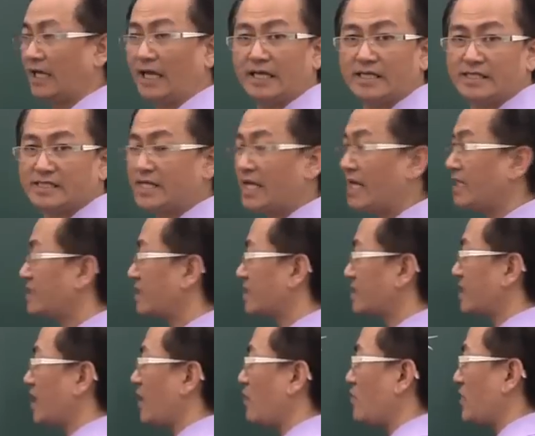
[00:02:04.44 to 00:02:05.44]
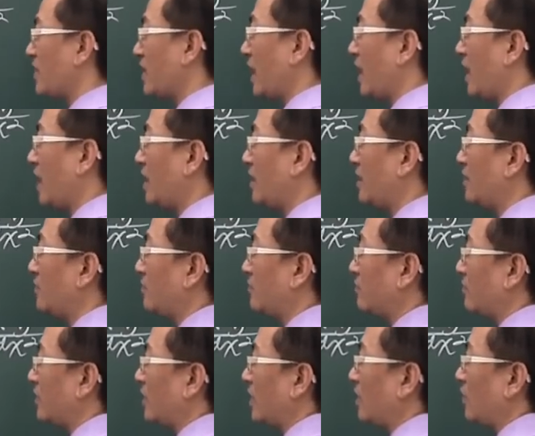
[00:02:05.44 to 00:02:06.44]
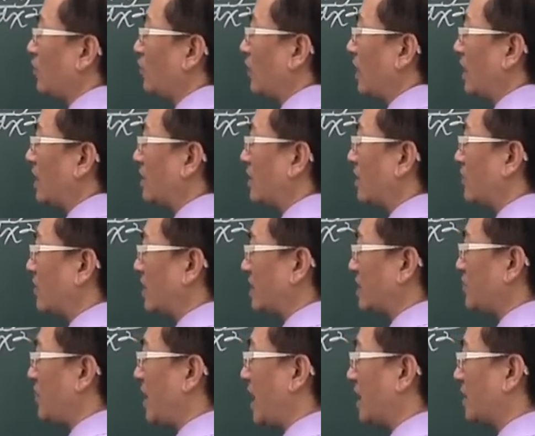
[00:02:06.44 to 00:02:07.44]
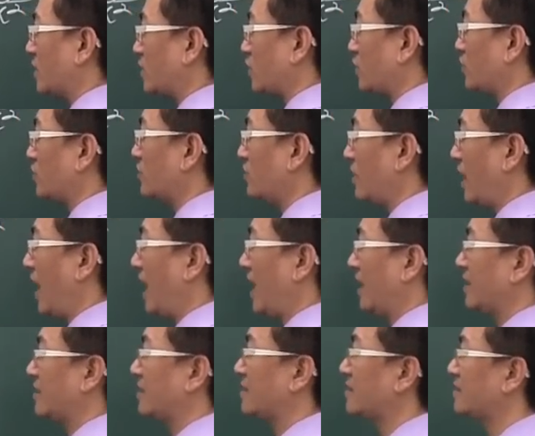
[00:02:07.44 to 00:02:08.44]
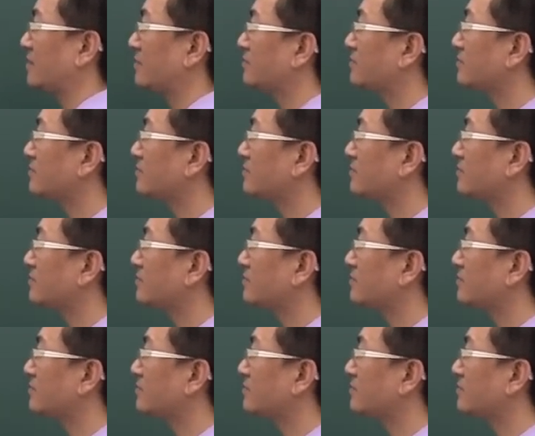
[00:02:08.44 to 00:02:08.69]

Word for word: It says the same thing with respect to x.